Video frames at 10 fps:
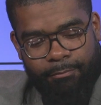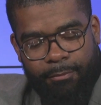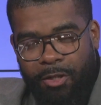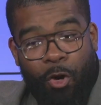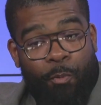
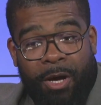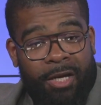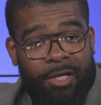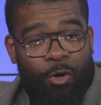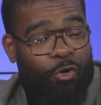no
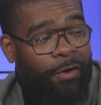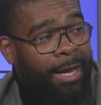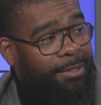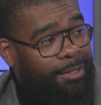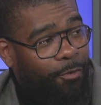money, no
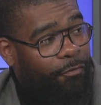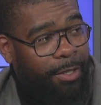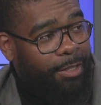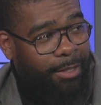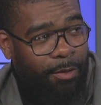grants, no
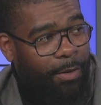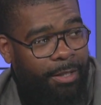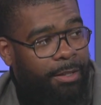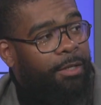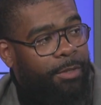funding, no anything.